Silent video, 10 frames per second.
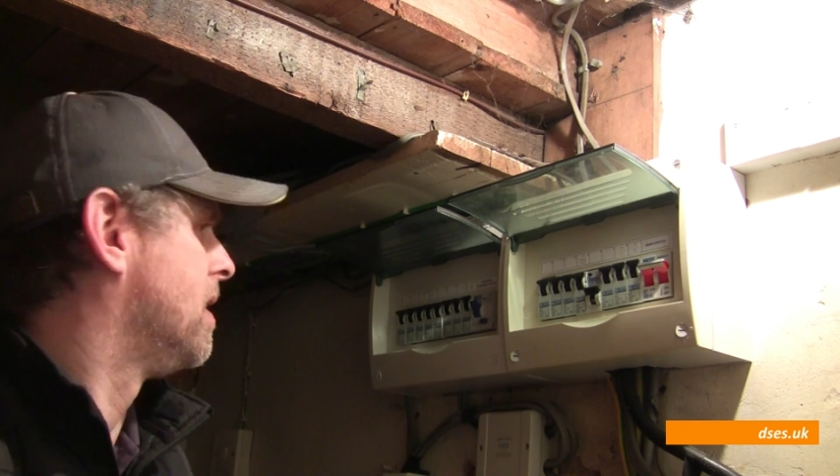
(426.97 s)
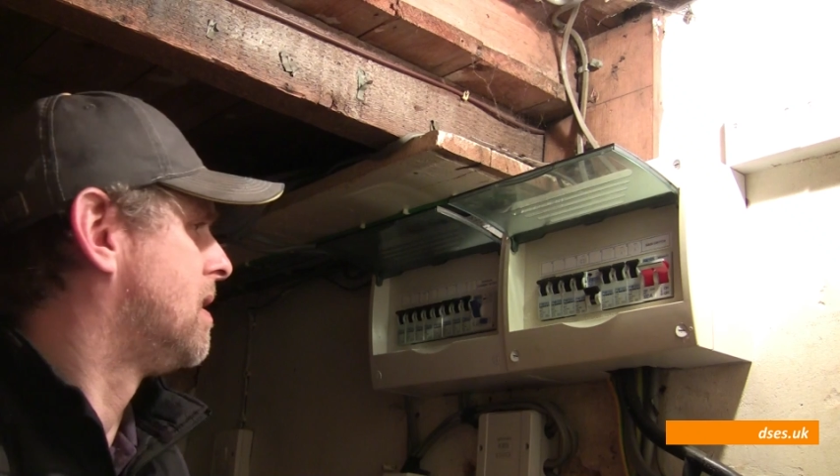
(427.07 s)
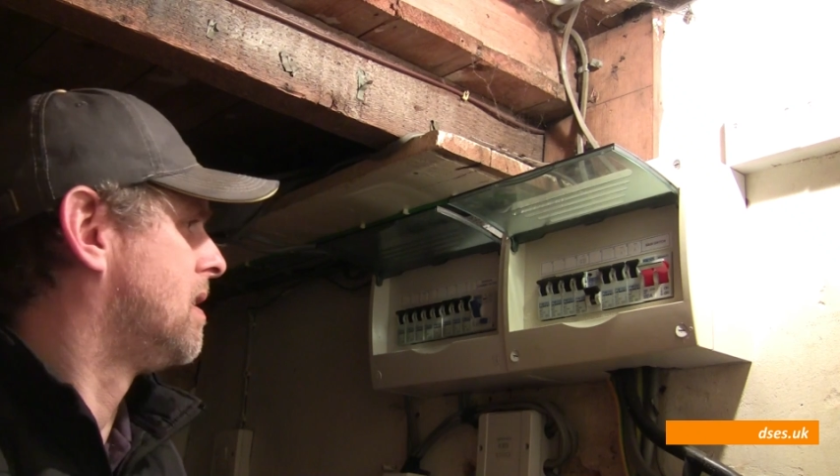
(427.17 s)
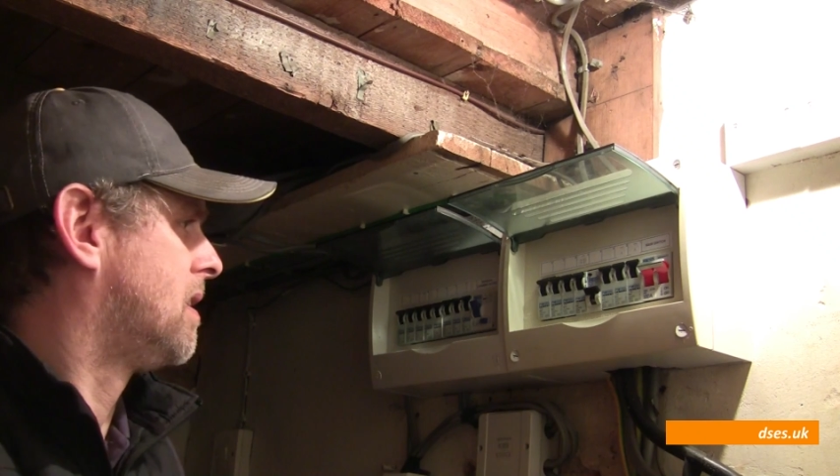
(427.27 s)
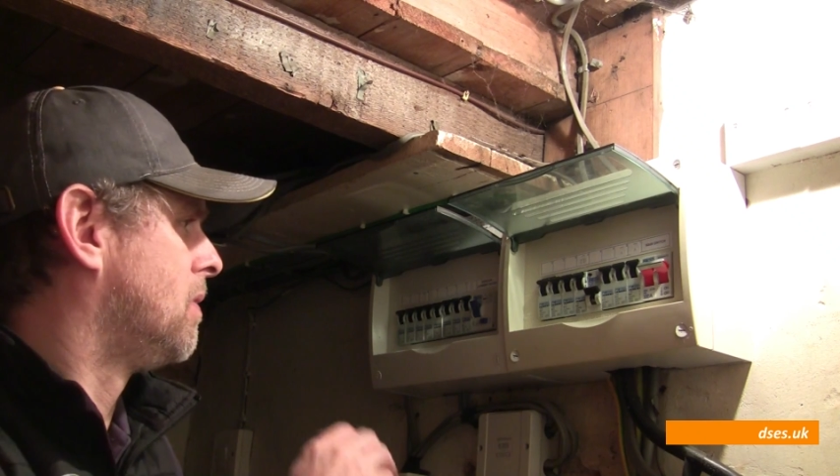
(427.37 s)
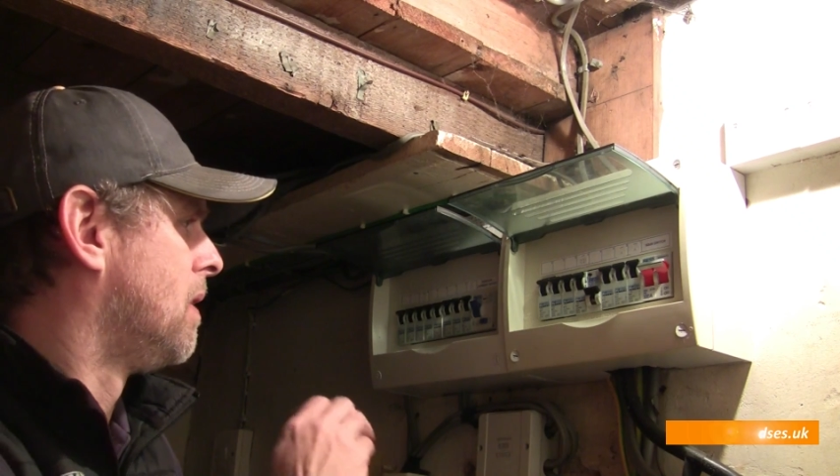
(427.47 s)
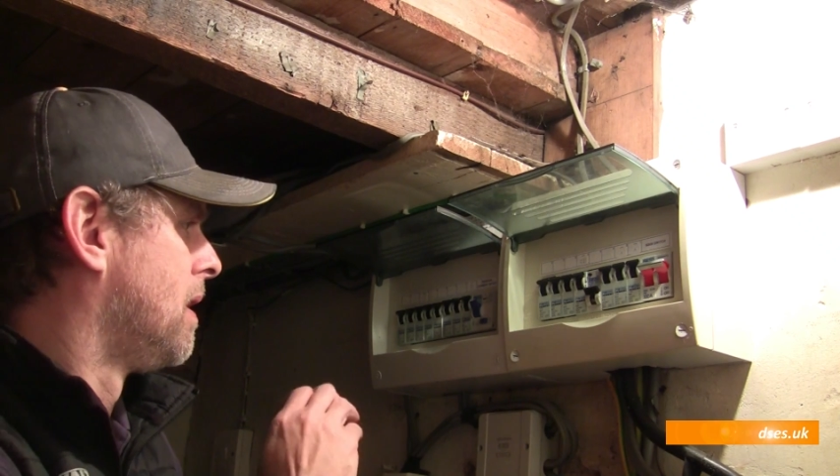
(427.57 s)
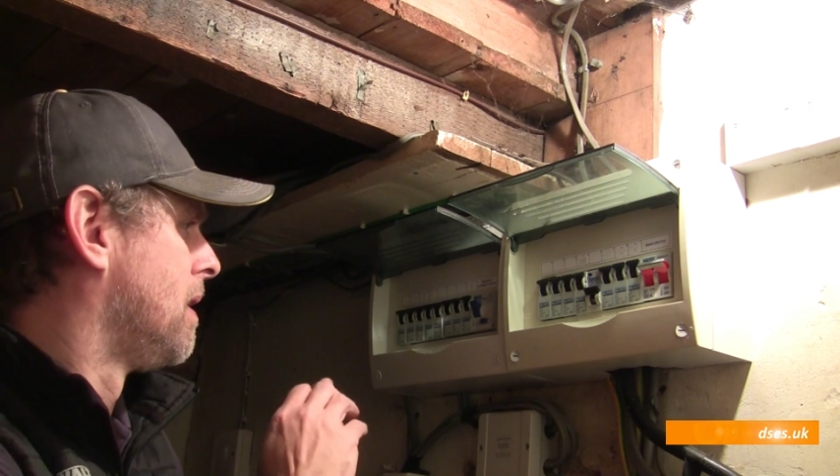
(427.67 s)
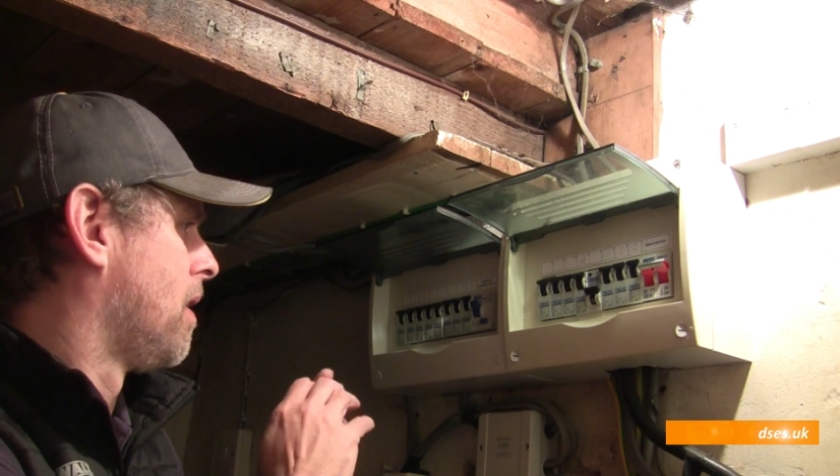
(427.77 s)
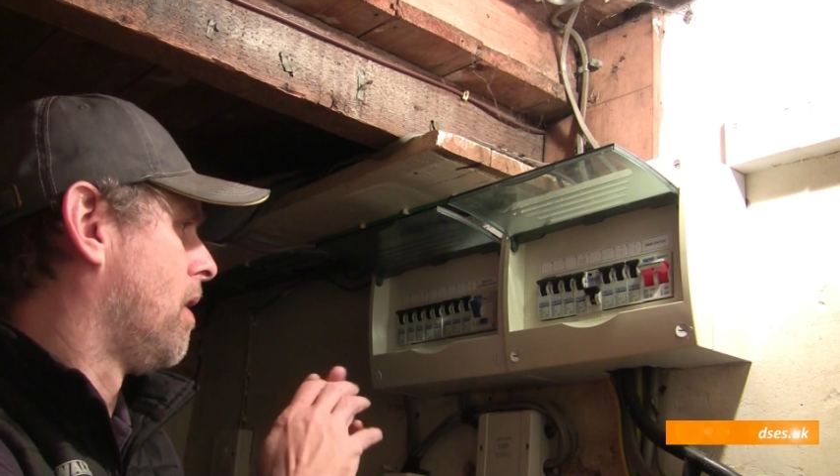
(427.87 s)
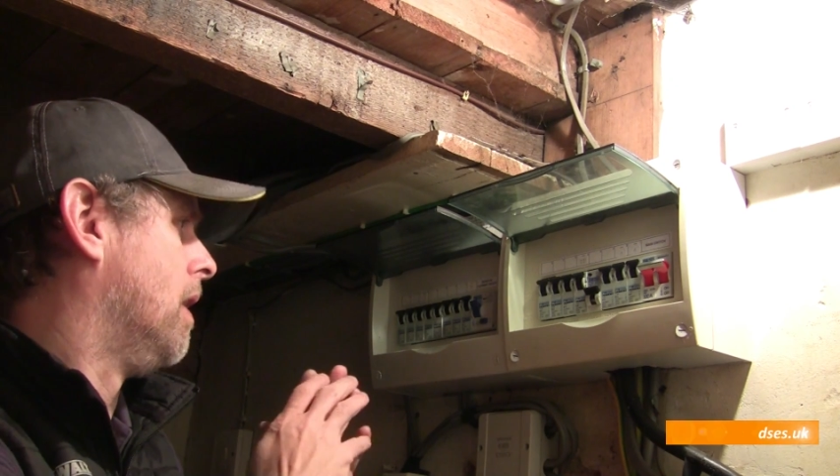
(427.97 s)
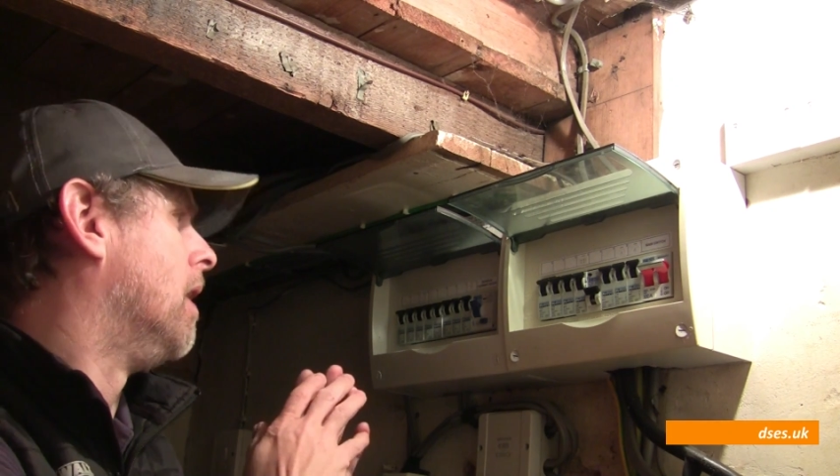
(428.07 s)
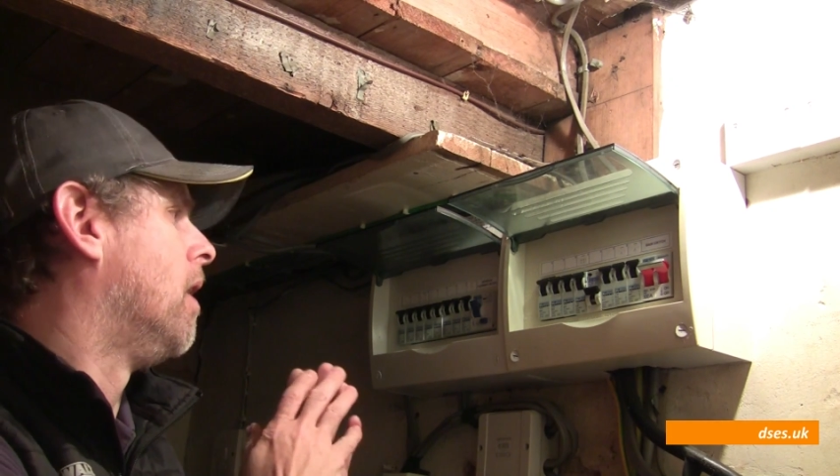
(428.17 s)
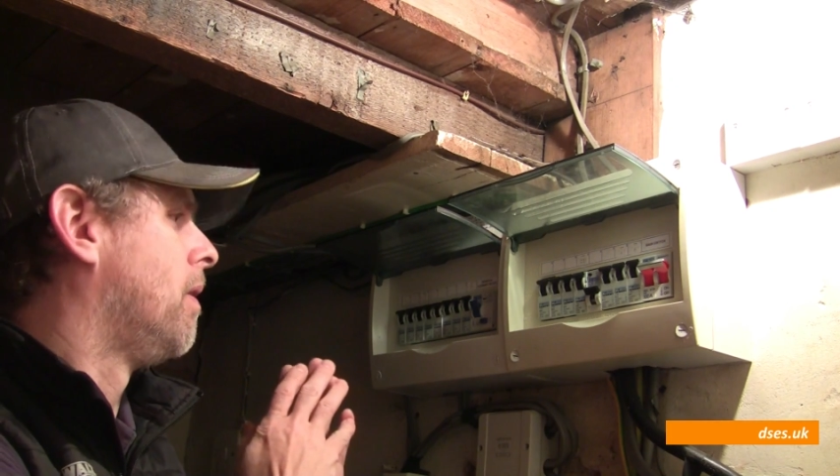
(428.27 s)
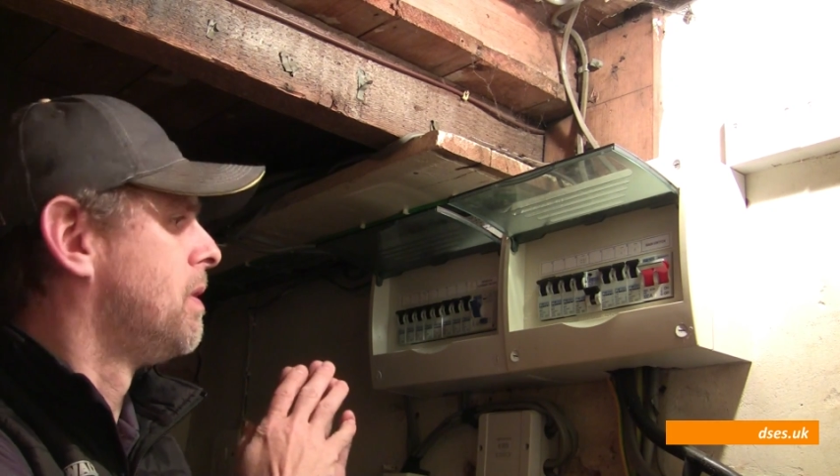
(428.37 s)
this is to
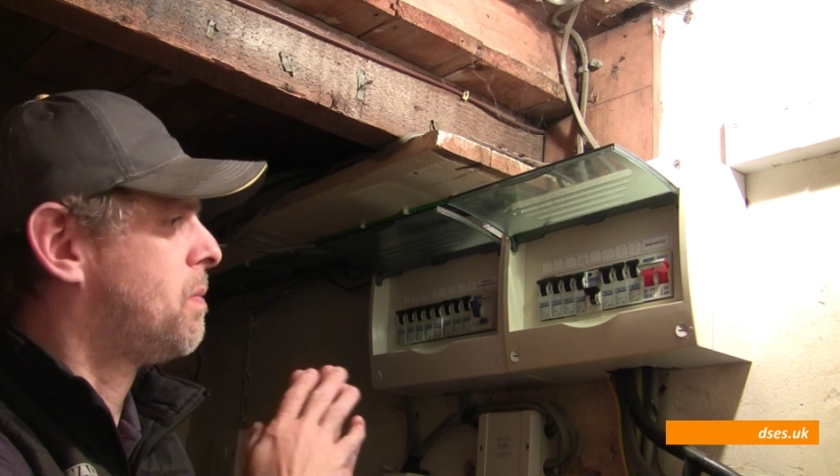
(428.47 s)
uh,